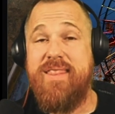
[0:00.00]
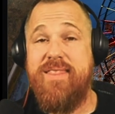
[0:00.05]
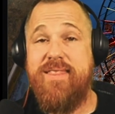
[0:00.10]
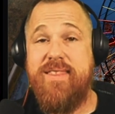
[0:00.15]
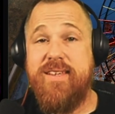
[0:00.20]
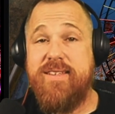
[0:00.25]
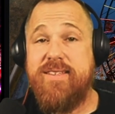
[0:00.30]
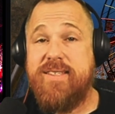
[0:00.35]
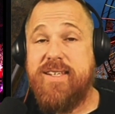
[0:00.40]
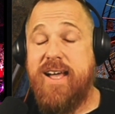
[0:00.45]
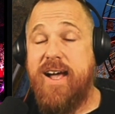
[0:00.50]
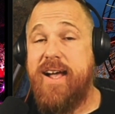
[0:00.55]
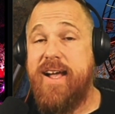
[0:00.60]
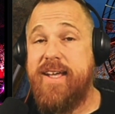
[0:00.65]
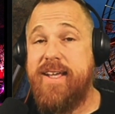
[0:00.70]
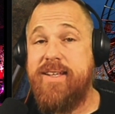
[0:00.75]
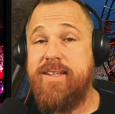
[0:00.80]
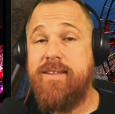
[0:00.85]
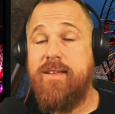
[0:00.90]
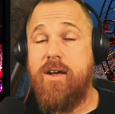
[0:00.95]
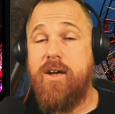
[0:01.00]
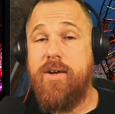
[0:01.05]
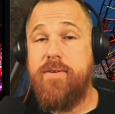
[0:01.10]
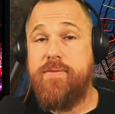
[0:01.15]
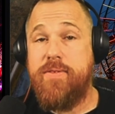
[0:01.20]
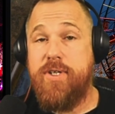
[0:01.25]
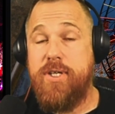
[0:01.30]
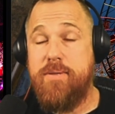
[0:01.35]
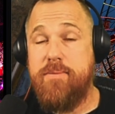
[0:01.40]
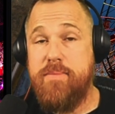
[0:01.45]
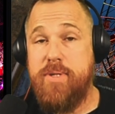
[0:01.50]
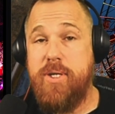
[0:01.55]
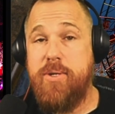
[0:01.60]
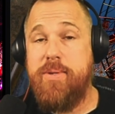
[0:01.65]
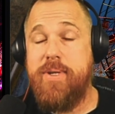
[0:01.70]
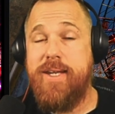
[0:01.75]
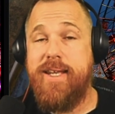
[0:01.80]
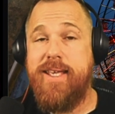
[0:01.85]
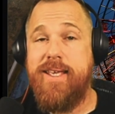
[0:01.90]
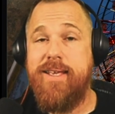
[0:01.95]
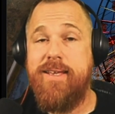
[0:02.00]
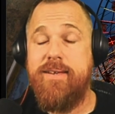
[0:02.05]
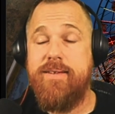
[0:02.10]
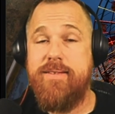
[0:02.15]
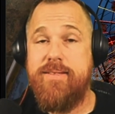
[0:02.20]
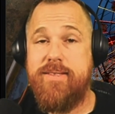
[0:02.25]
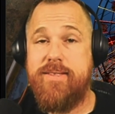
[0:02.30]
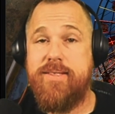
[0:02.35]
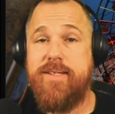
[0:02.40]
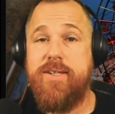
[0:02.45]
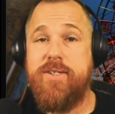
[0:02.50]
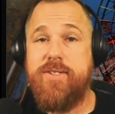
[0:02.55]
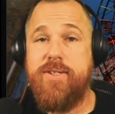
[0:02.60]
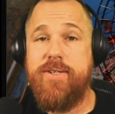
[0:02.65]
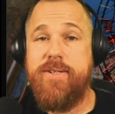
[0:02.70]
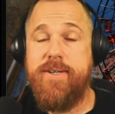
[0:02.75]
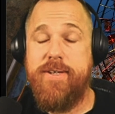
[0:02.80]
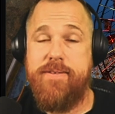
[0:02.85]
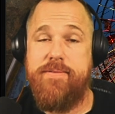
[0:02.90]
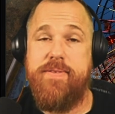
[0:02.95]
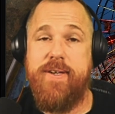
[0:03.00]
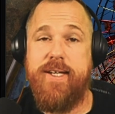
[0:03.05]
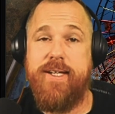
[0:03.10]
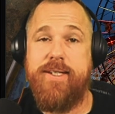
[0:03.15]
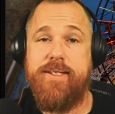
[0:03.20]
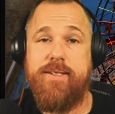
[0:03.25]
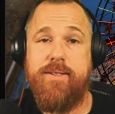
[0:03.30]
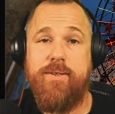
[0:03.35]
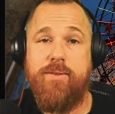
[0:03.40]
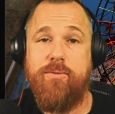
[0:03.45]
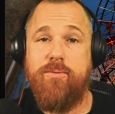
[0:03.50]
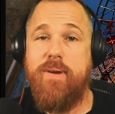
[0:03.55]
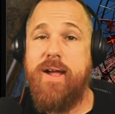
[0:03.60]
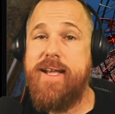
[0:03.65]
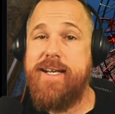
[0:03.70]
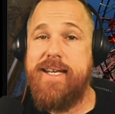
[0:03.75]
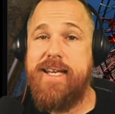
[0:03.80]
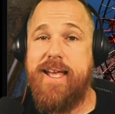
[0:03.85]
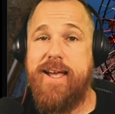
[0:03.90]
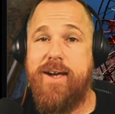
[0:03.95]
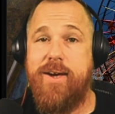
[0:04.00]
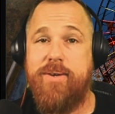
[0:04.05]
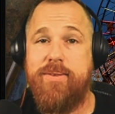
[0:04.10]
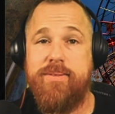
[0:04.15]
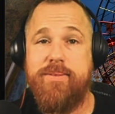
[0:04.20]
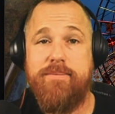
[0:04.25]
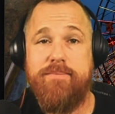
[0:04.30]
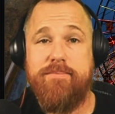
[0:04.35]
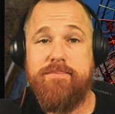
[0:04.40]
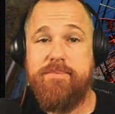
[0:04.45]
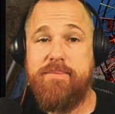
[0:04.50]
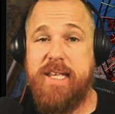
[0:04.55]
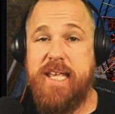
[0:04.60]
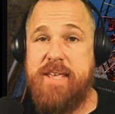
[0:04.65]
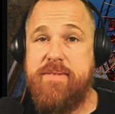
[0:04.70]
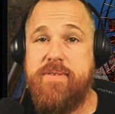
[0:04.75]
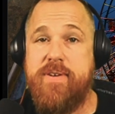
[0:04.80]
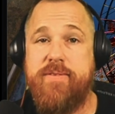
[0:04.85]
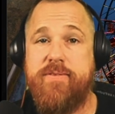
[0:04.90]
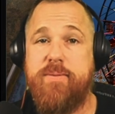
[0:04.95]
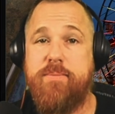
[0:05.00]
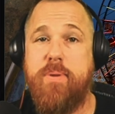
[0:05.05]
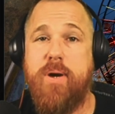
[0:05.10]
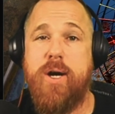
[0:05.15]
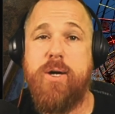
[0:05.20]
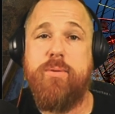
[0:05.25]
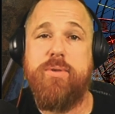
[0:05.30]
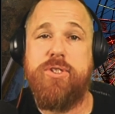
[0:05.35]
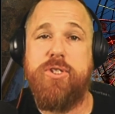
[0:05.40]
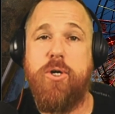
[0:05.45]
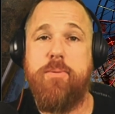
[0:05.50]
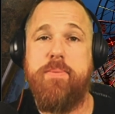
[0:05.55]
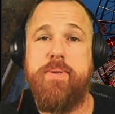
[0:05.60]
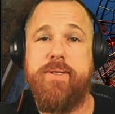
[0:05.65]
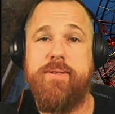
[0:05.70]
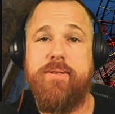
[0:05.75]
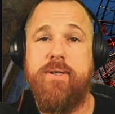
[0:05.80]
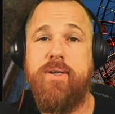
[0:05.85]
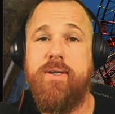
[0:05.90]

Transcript: This kind of community-centered event right now, even if the park was open,